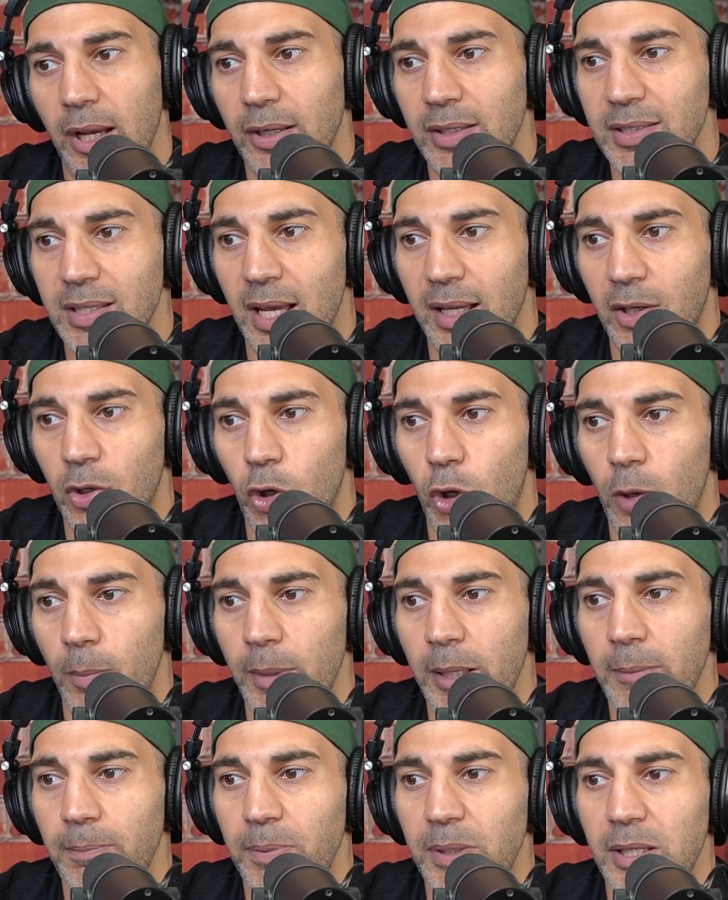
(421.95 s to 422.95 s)
there. He's got
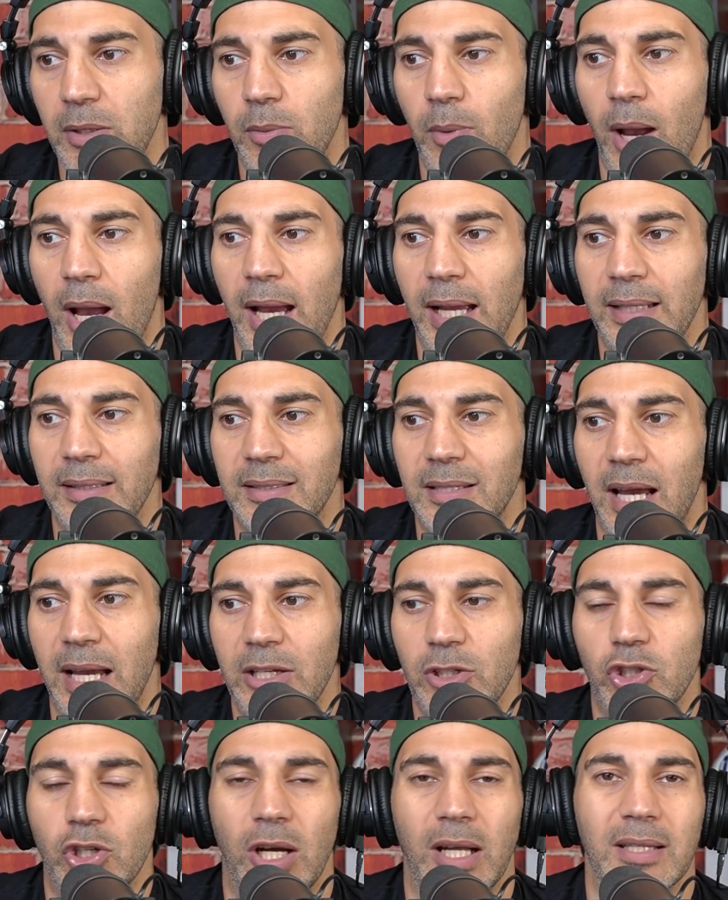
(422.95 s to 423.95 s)
Coleman, Perine,
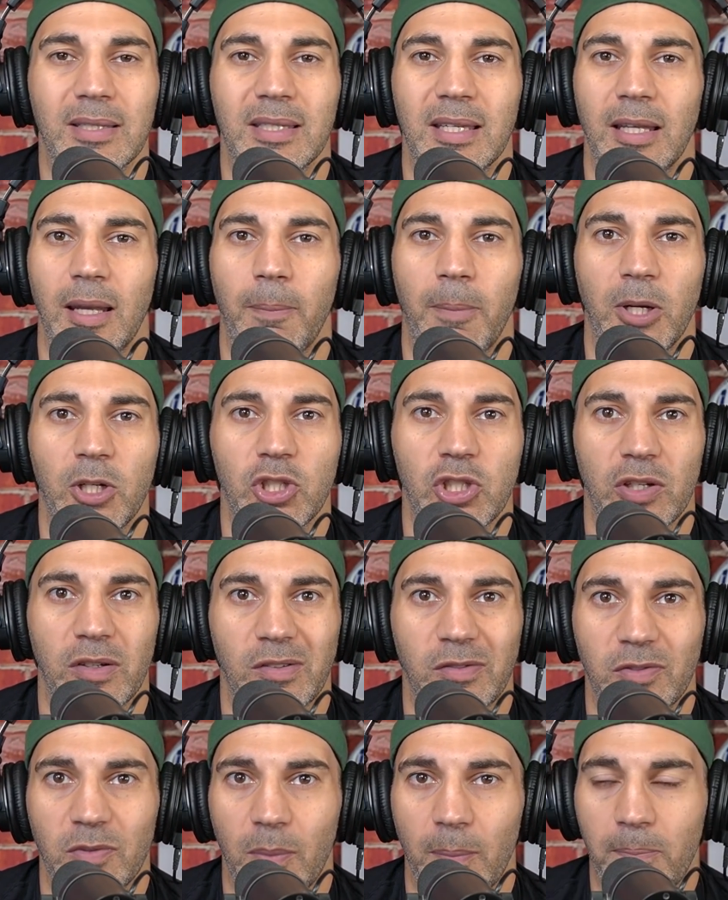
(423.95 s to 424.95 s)
Ty Johnson, a bunch
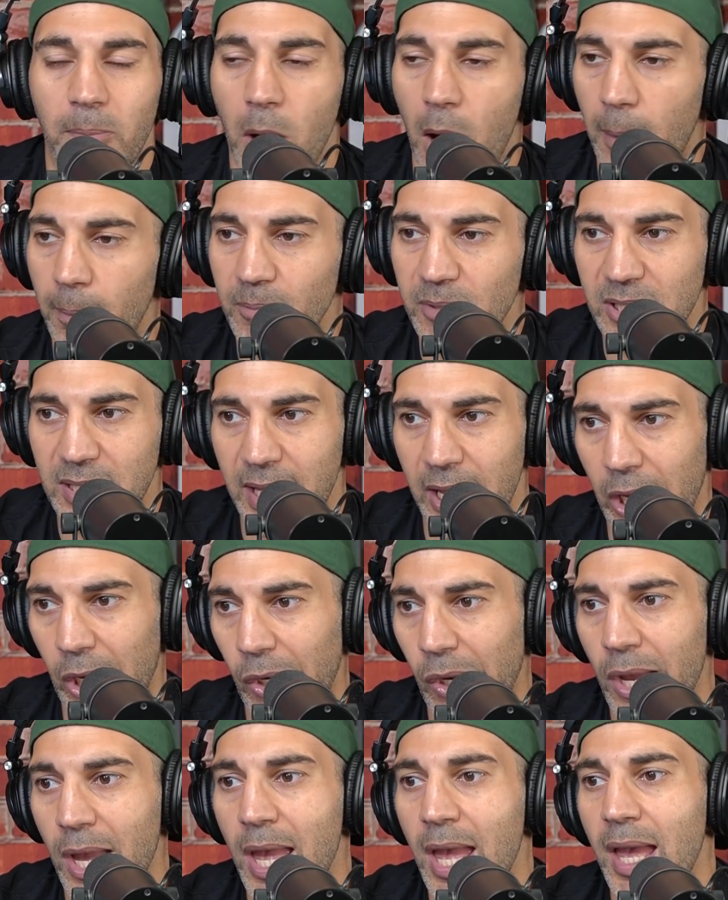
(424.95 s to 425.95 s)
of bums
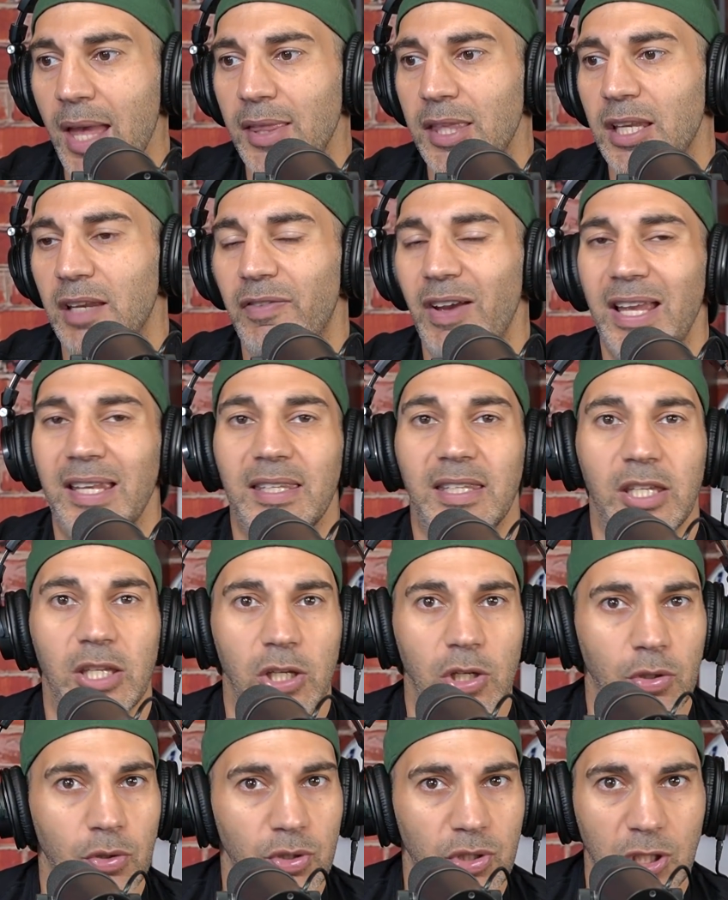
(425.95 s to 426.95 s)
there that have had
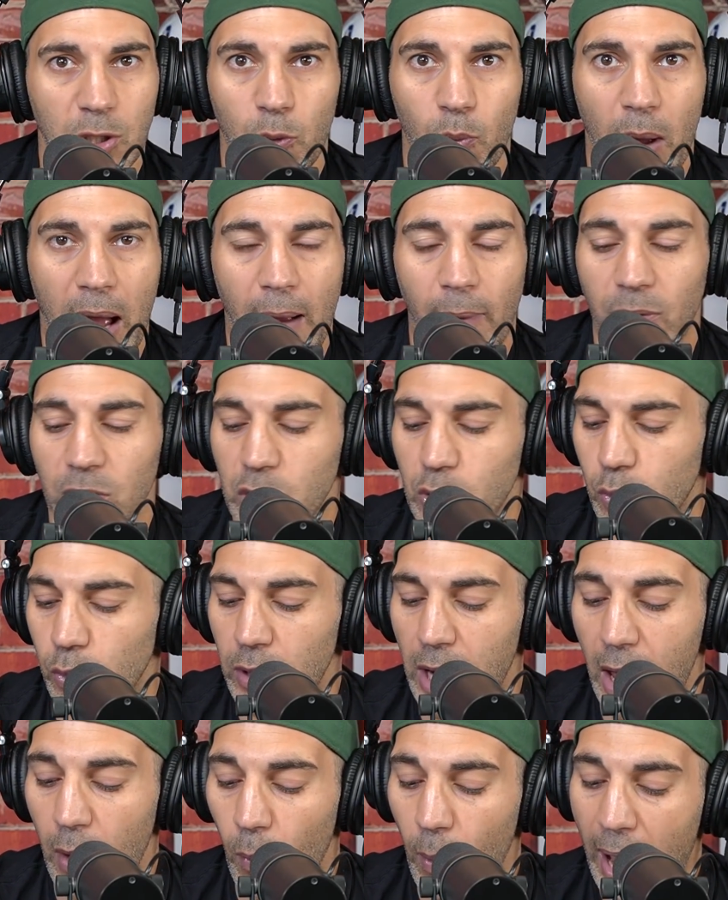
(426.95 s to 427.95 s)
years to wow us.
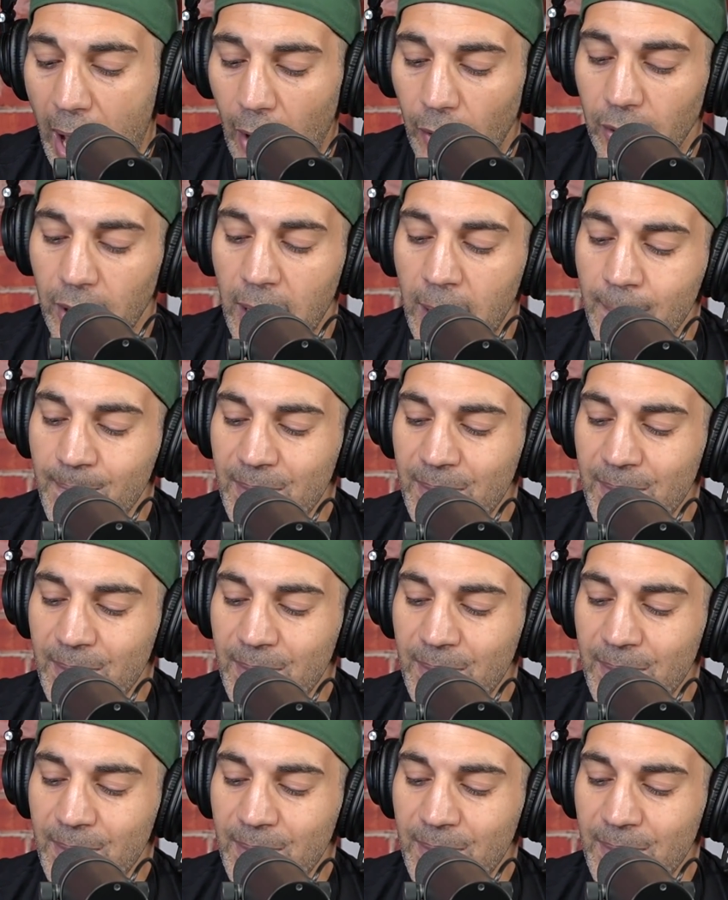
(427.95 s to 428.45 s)
We're not wowed.